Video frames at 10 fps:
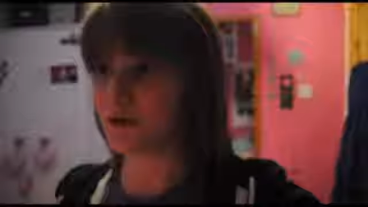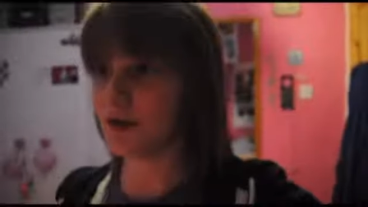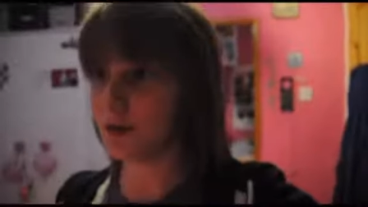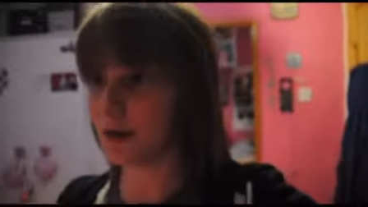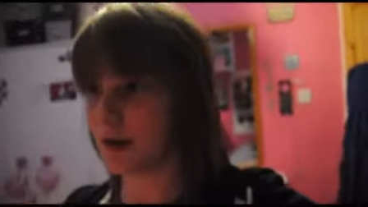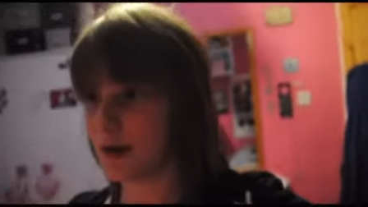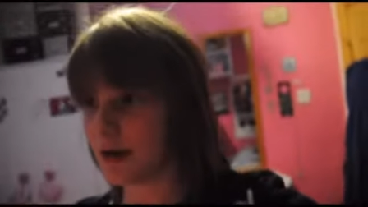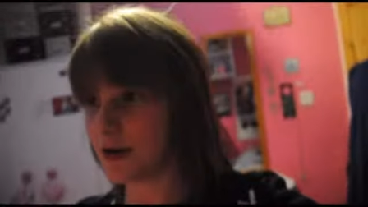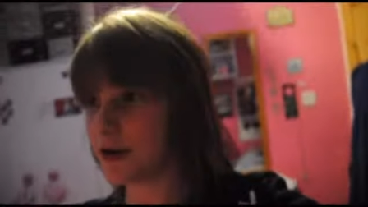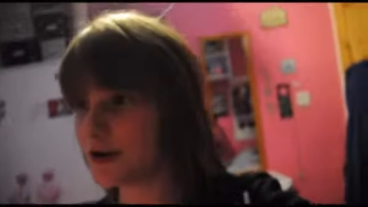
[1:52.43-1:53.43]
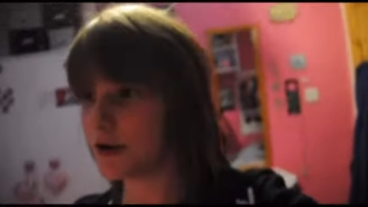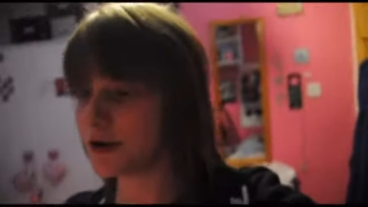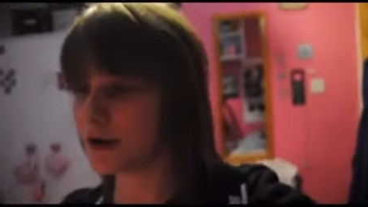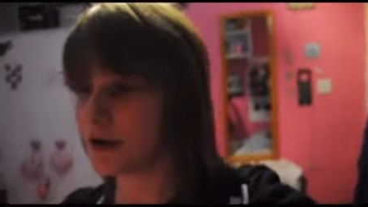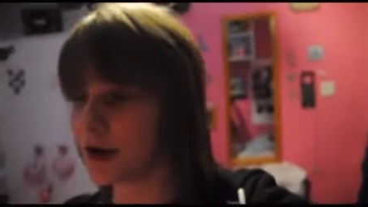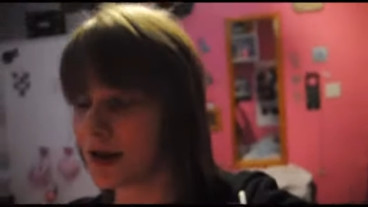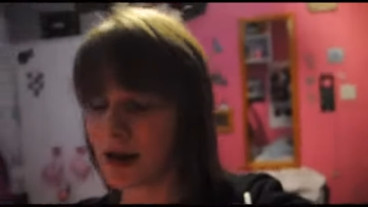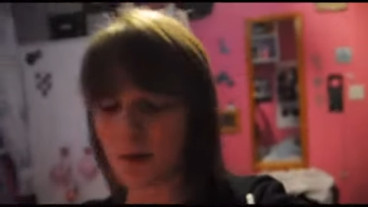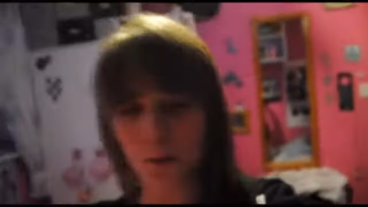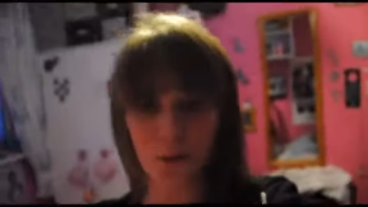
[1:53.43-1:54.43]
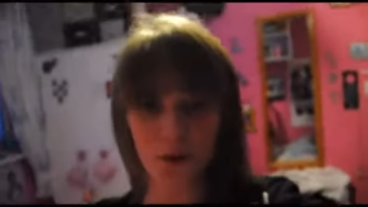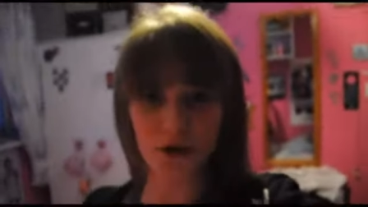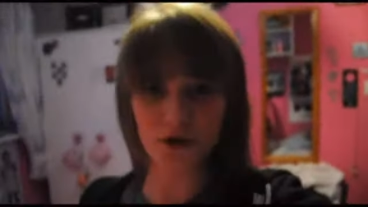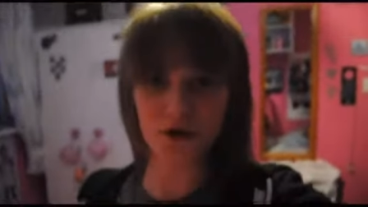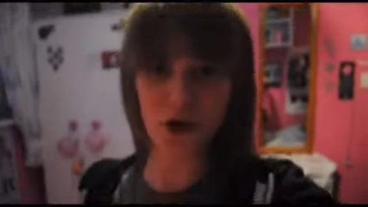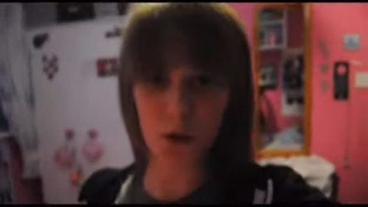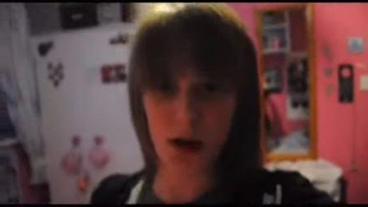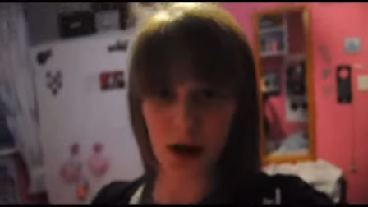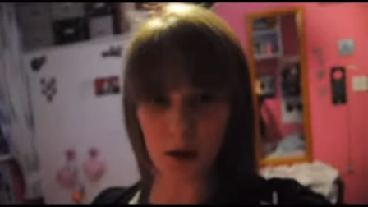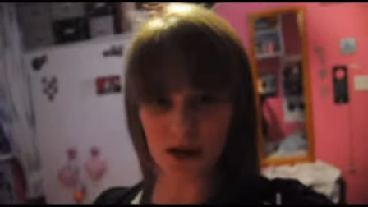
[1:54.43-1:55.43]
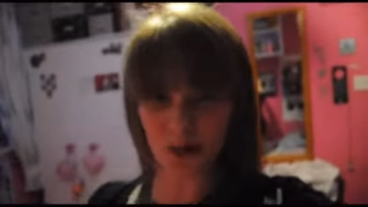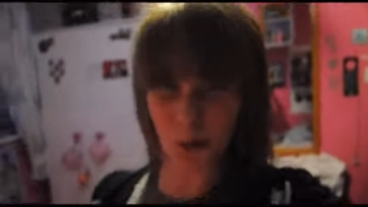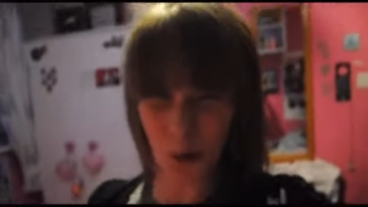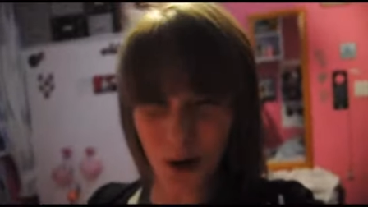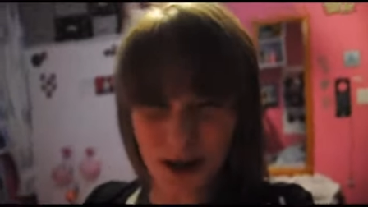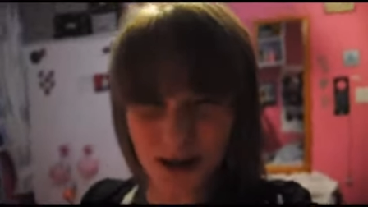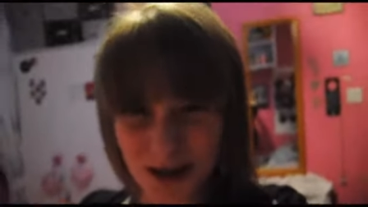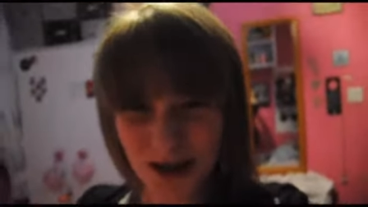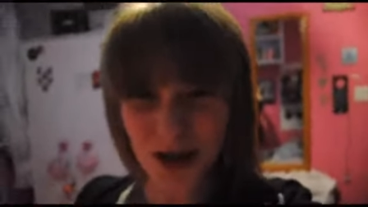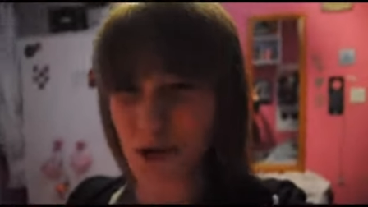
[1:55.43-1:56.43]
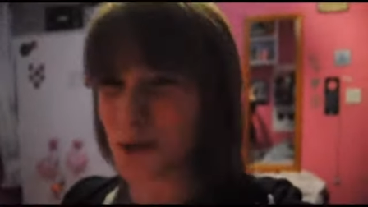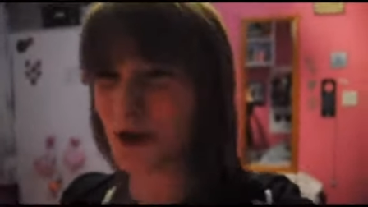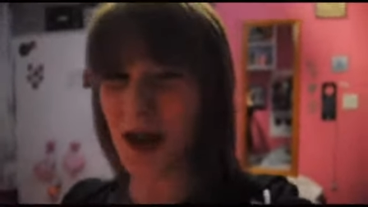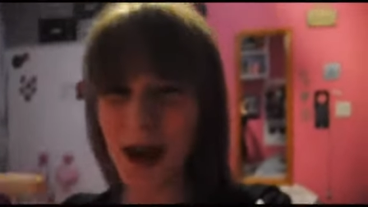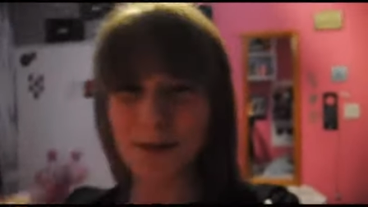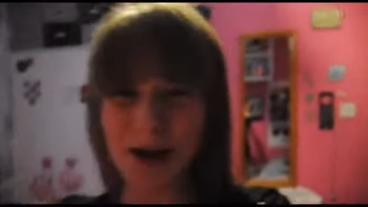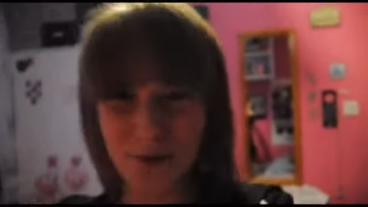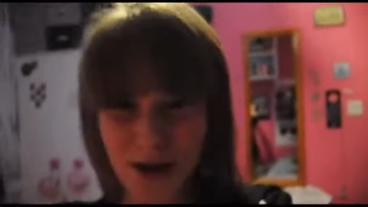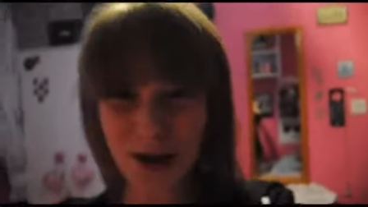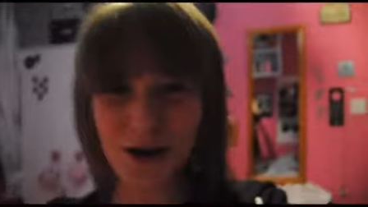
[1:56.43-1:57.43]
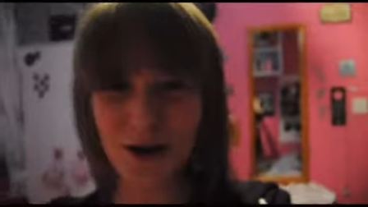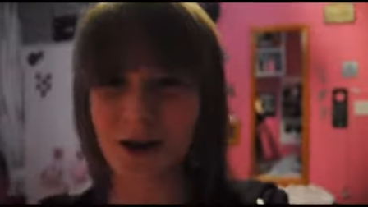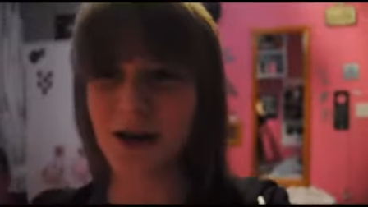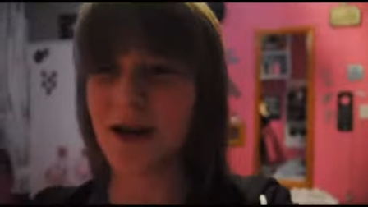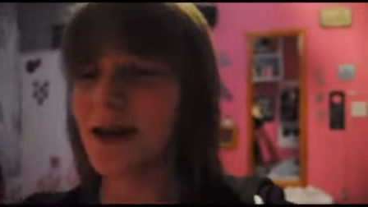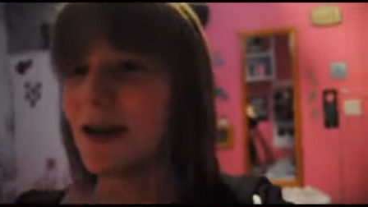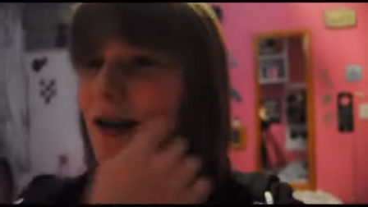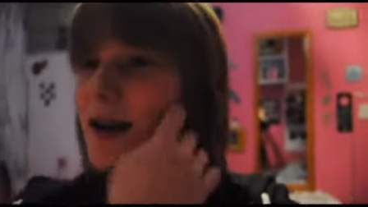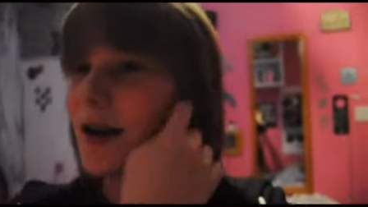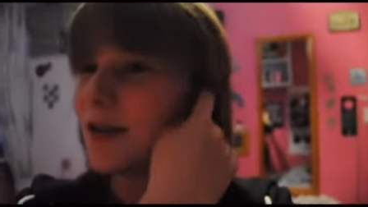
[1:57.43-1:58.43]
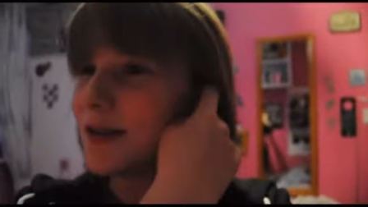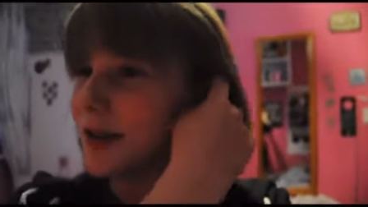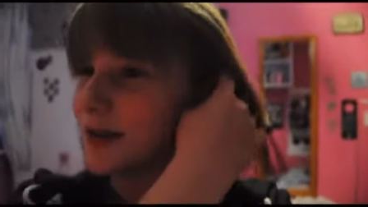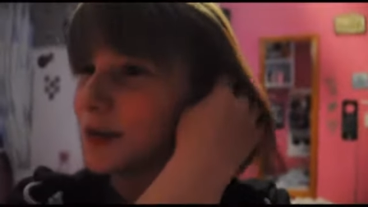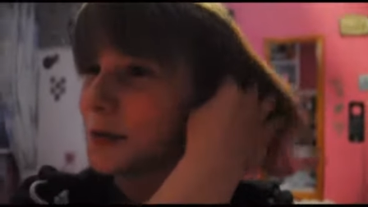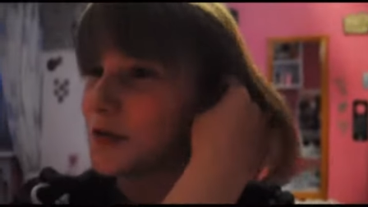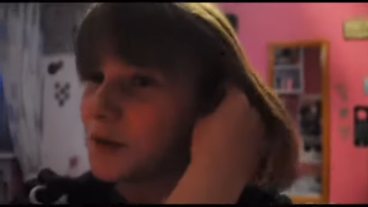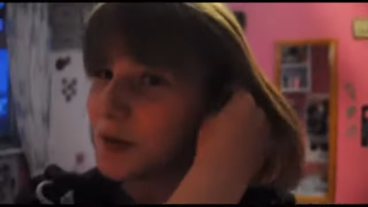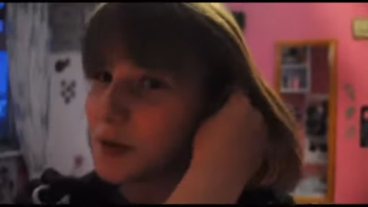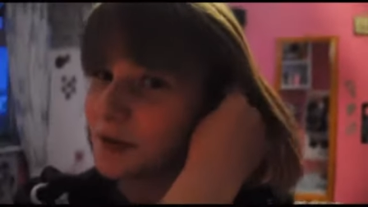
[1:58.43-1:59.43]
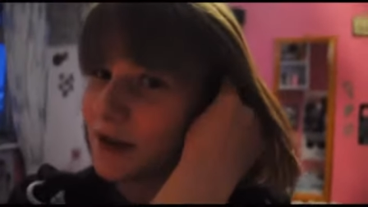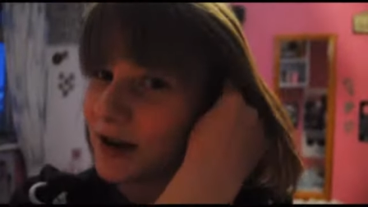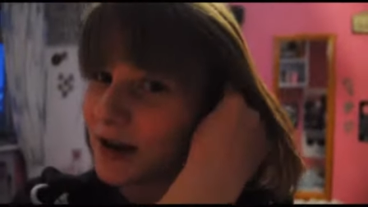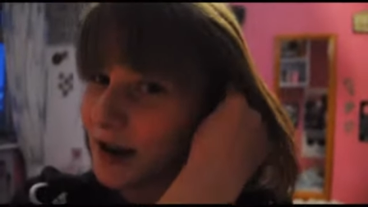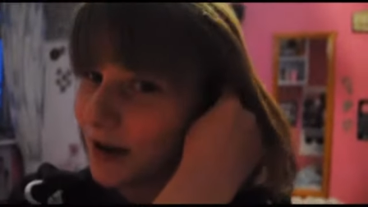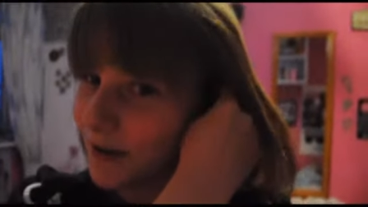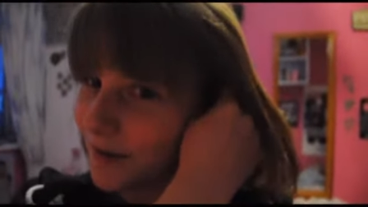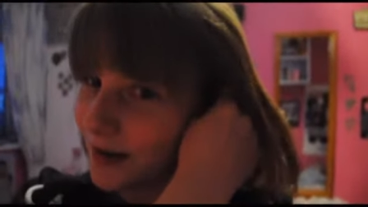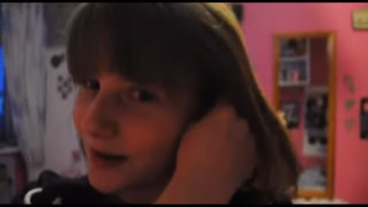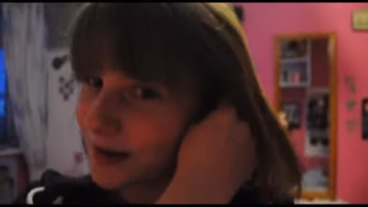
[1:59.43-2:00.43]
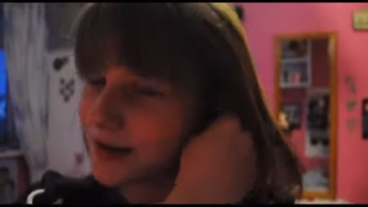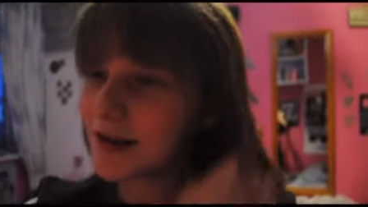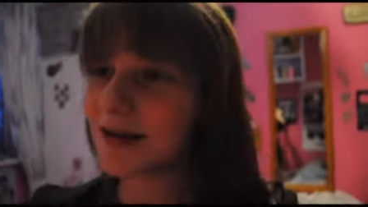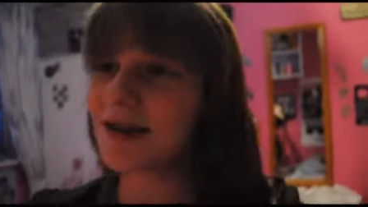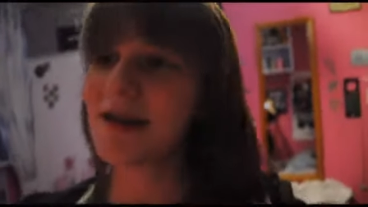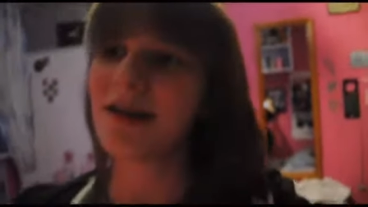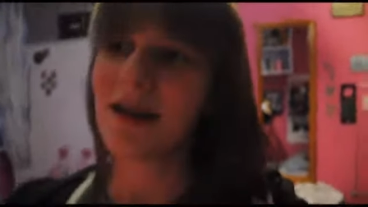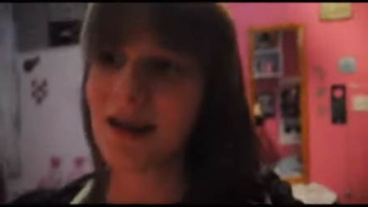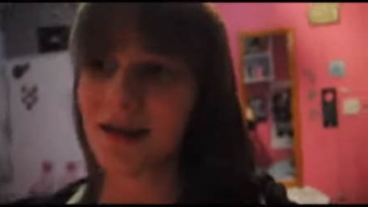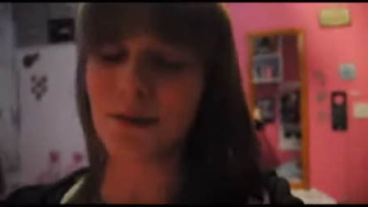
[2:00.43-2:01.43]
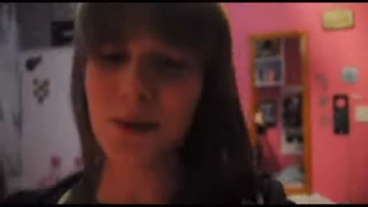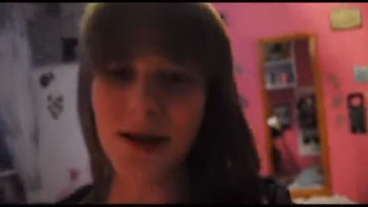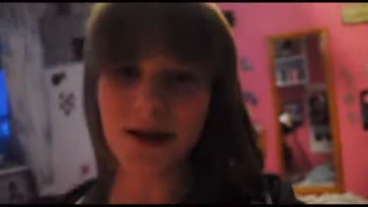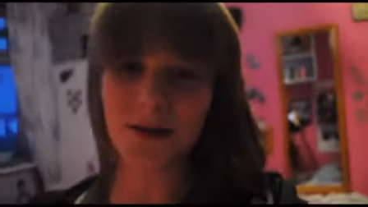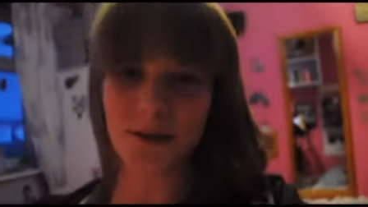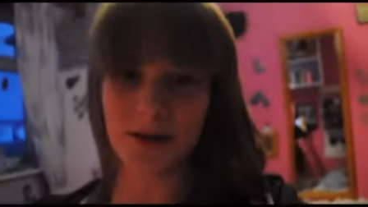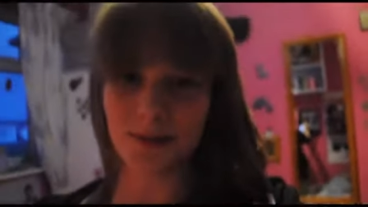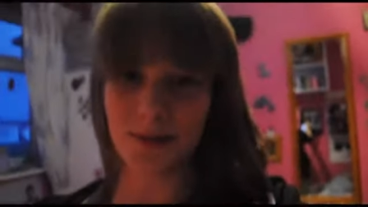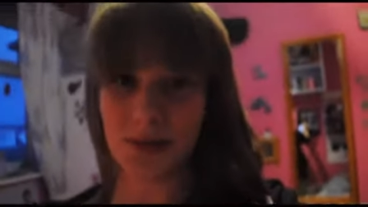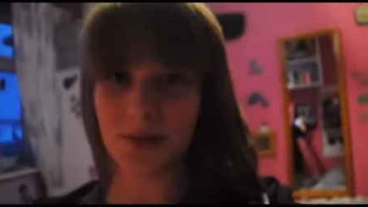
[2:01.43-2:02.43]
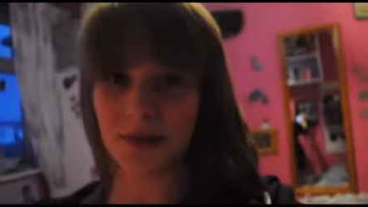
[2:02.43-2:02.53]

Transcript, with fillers: Creeper. I know like one person told me and I was like, what? You know that I make videos? And then some other people find out and it's weird when people